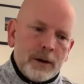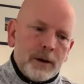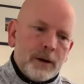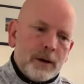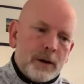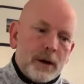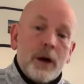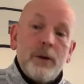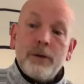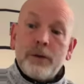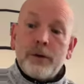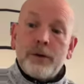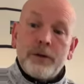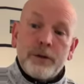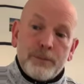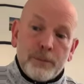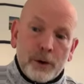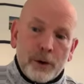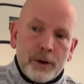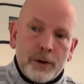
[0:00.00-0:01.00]
or how to
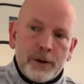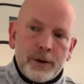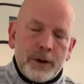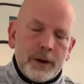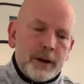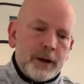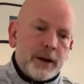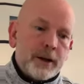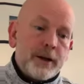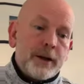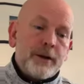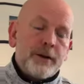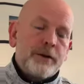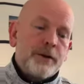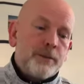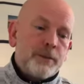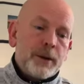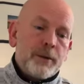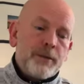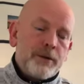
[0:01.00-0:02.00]
respond. And I think
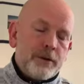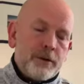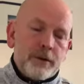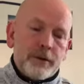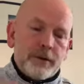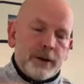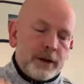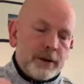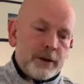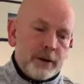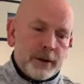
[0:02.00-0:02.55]
sometimes, just like the